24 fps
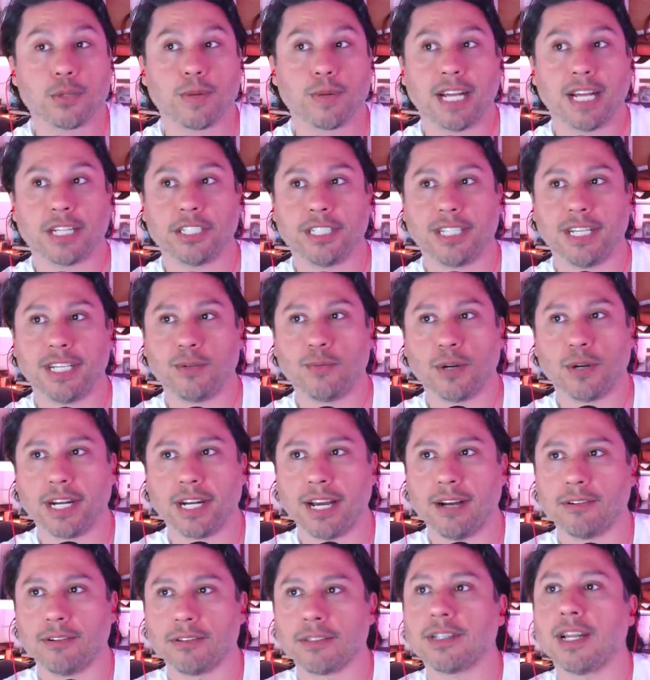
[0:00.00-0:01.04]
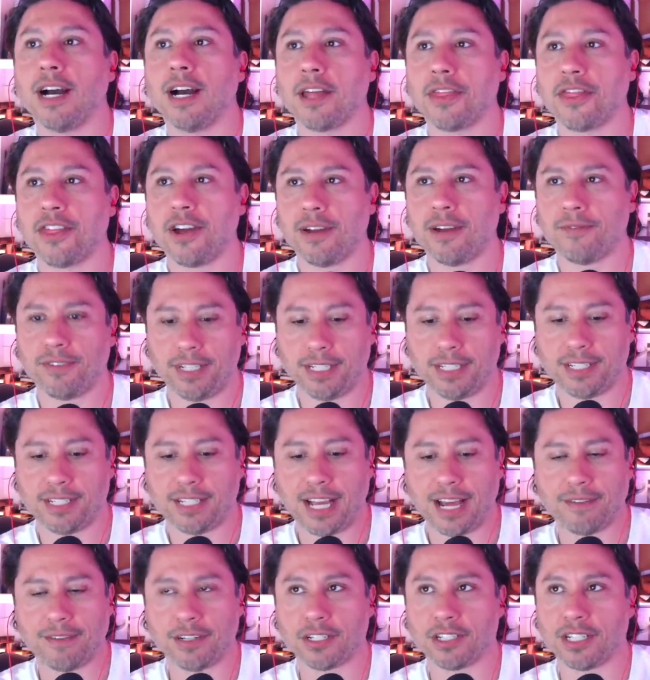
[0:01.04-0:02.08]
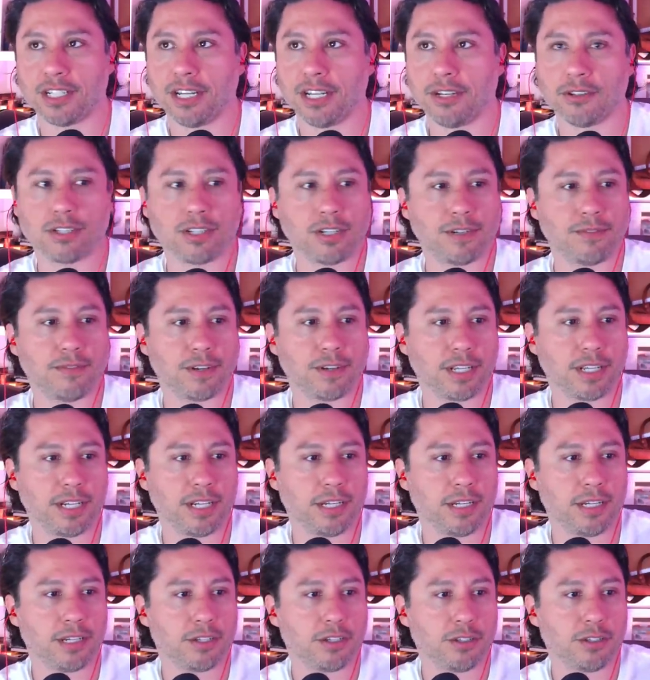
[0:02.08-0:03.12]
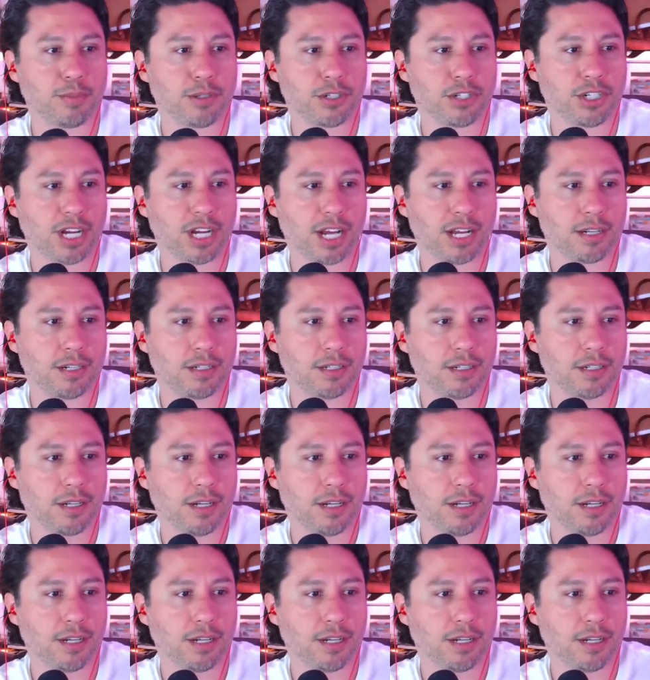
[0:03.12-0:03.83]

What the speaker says: one actually did work out. Thoughtfully Savage, thank you, sir, for the super chat.